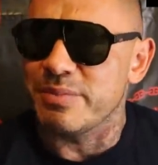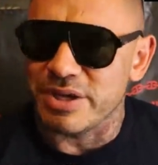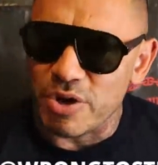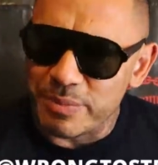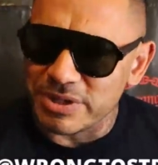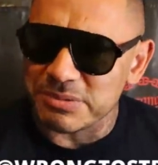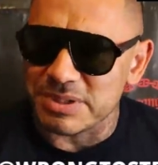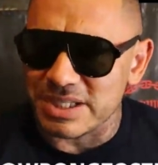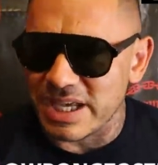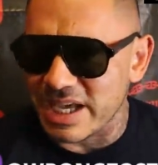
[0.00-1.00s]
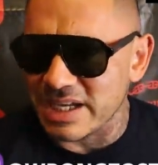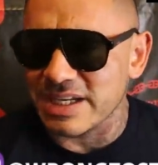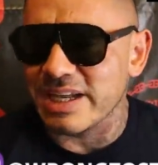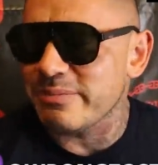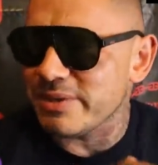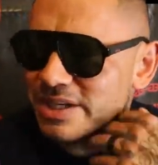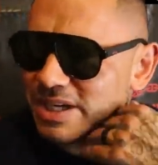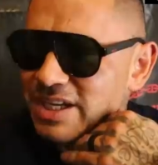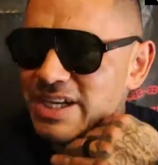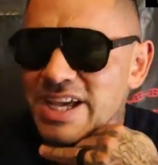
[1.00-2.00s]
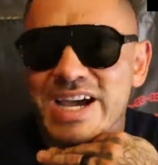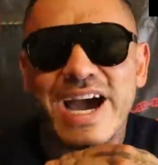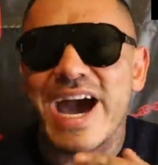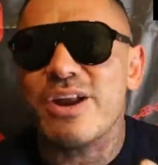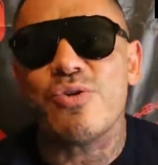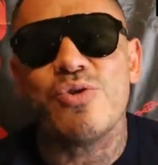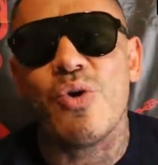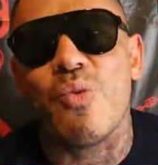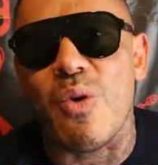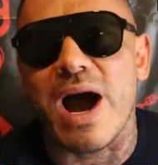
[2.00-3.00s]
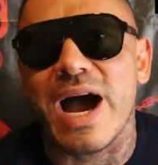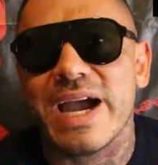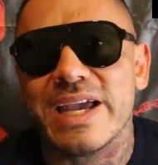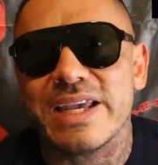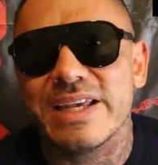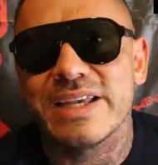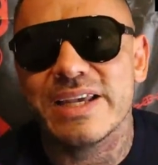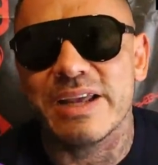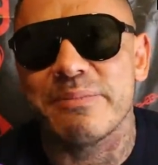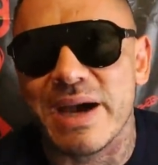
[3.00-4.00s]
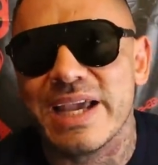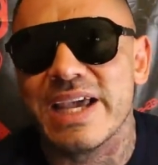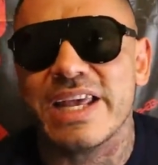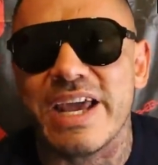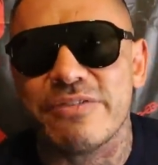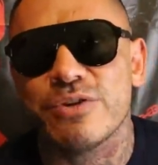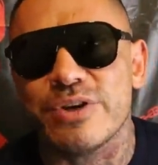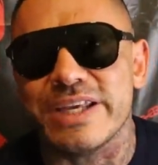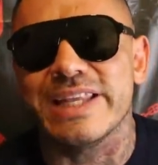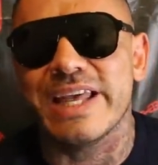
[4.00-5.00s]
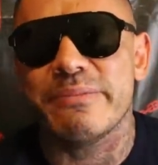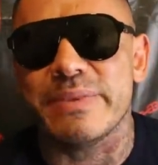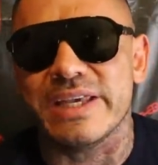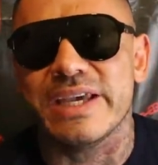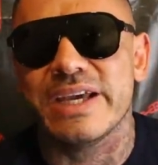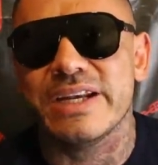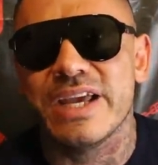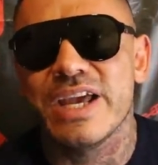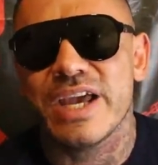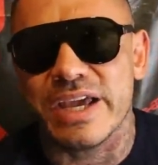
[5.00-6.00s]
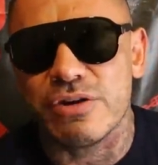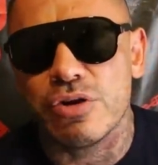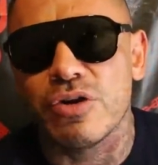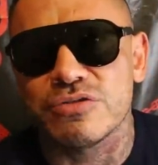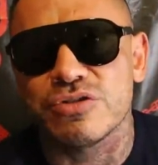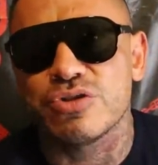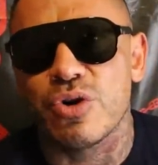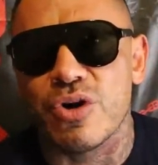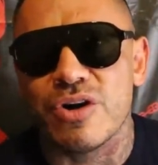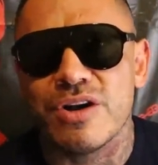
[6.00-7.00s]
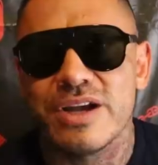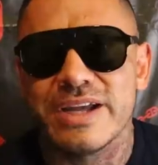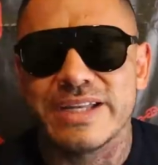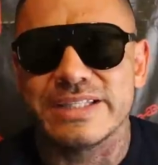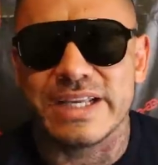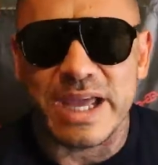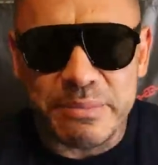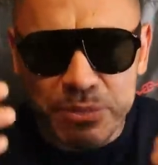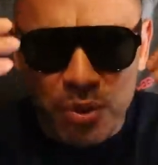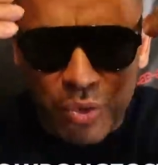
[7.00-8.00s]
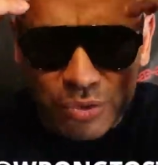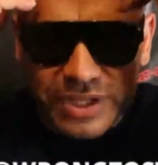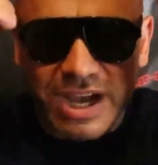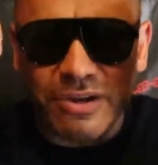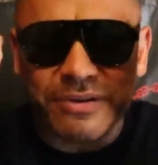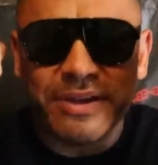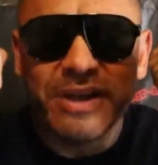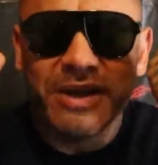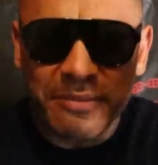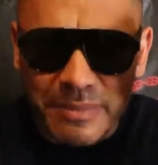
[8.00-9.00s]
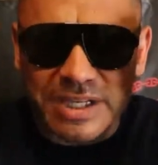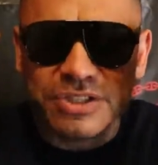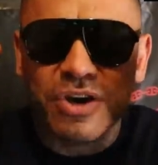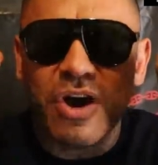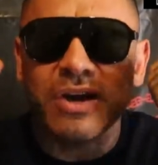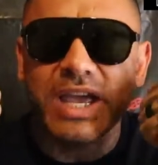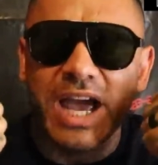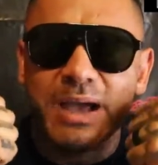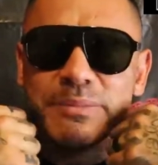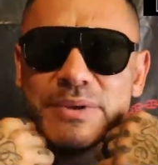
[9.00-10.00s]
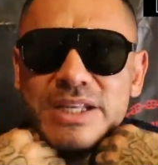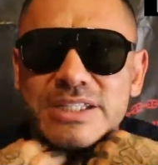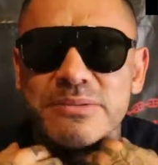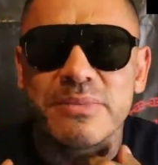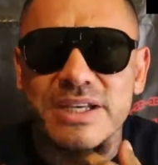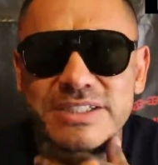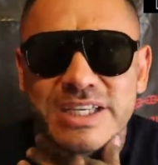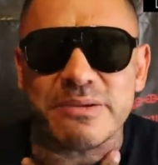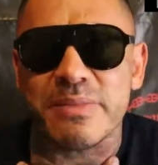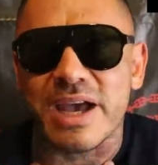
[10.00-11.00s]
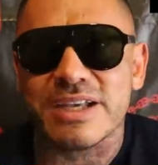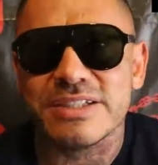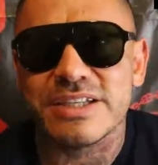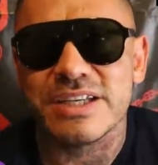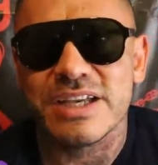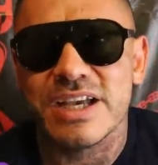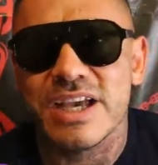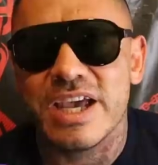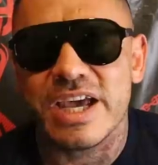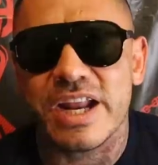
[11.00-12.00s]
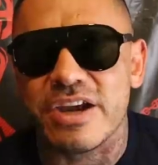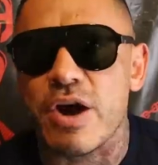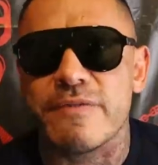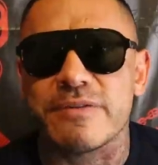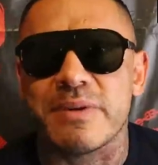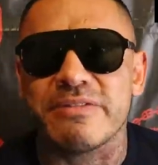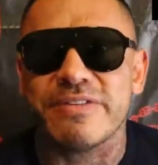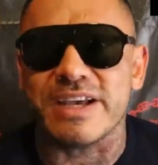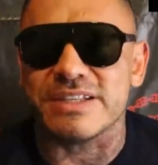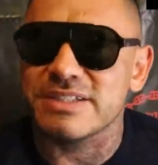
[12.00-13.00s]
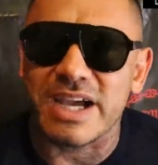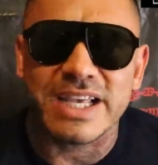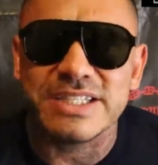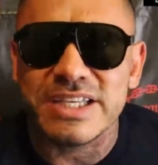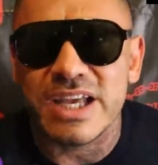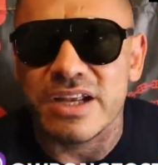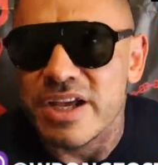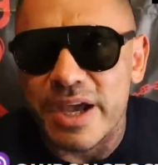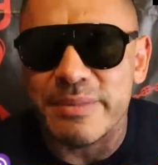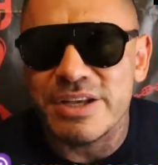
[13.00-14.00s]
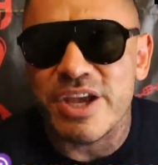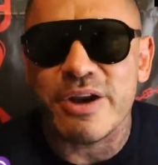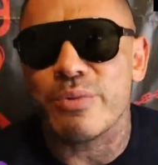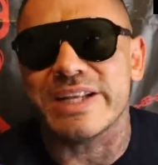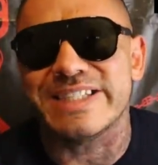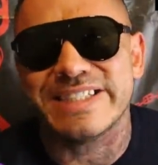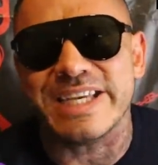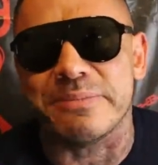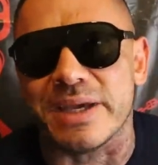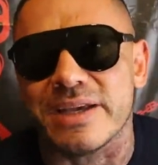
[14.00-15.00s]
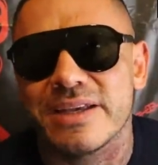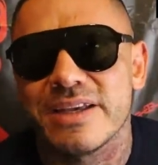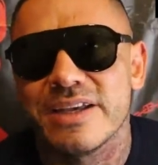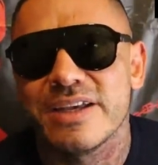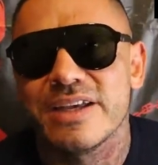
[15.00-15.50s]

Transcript: But he opened up the gate, let me in. I don't know why in my head after he let me in and closed the door did I pull down my skull cap into my ski mask and I covered my face. I guess he had, I mean, he had already seen me.